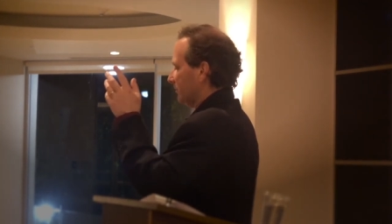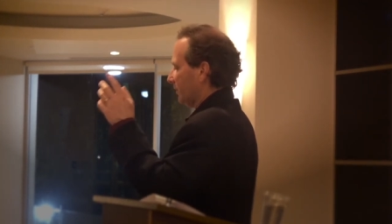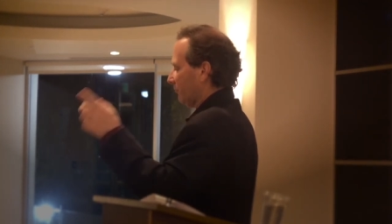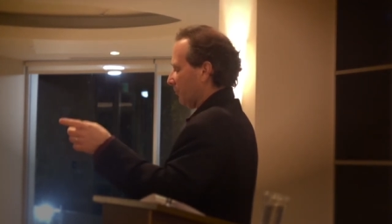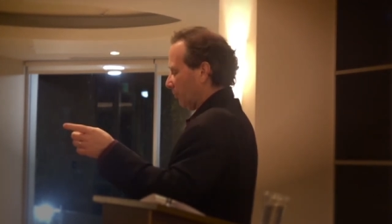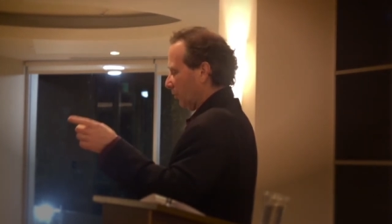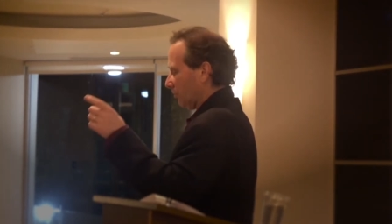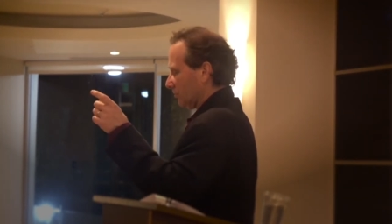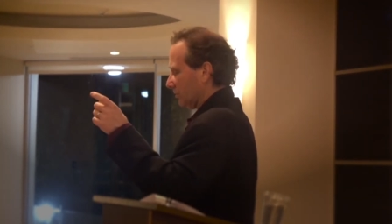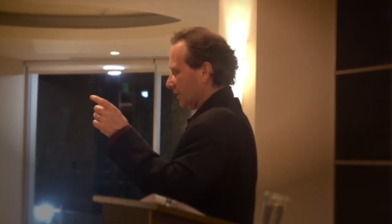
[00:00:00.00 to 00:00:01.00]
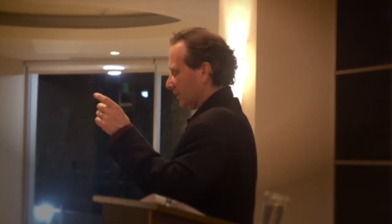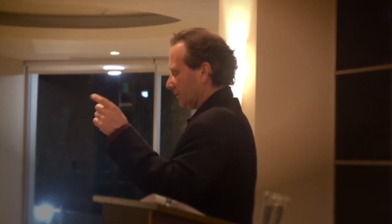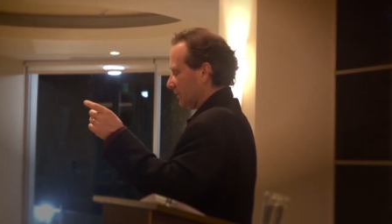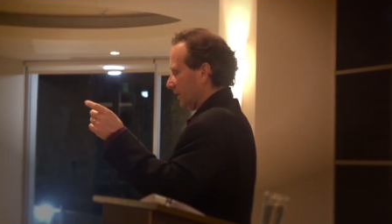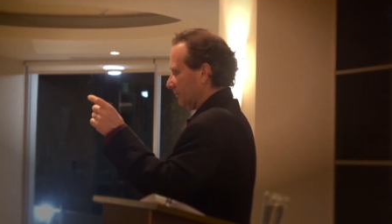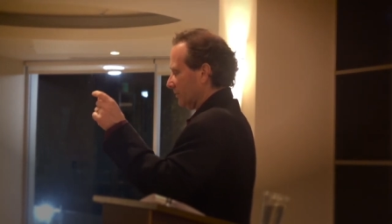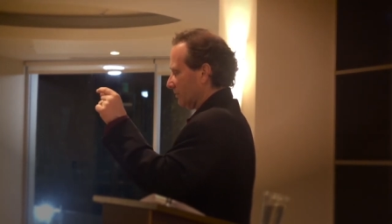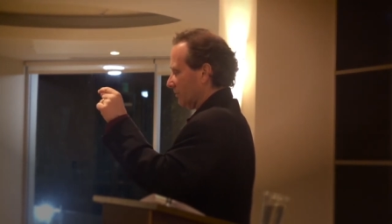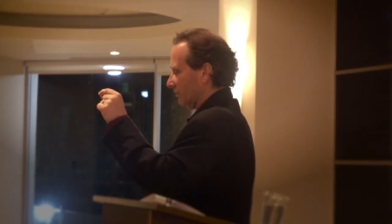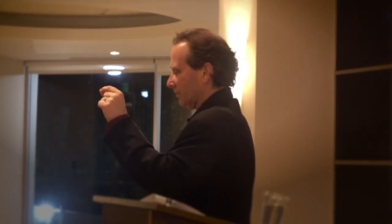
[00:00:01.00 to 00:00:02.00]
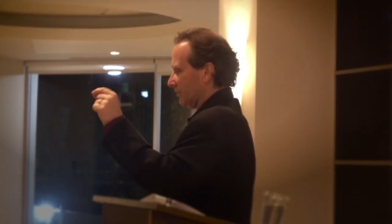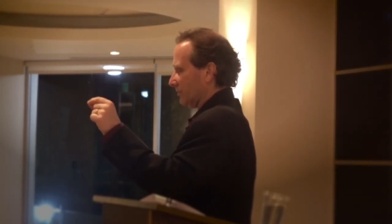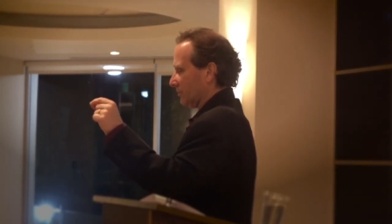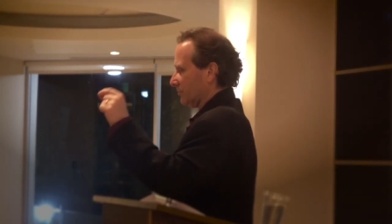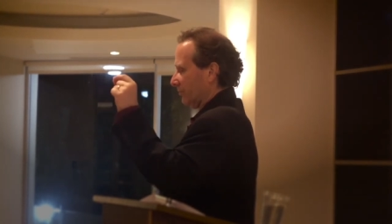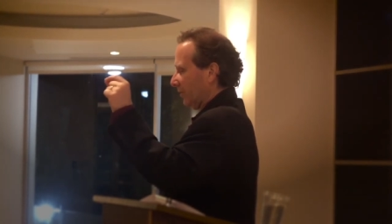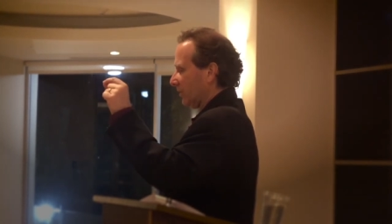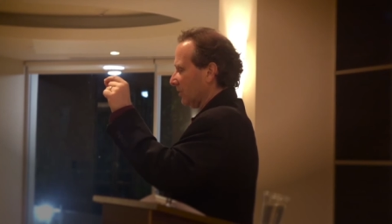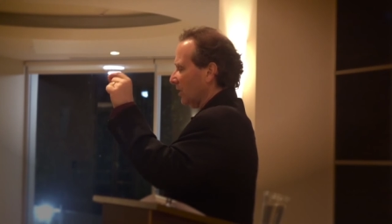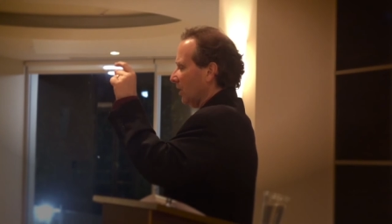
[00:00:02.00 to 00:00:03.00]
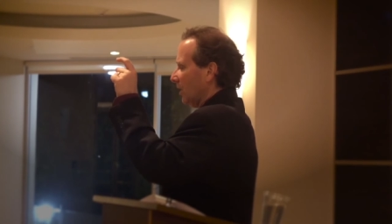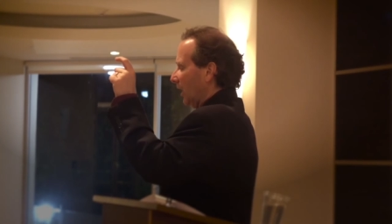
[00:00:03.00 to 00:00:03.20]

Jeffrey Bolt, I think his name is, the, the screenwriter,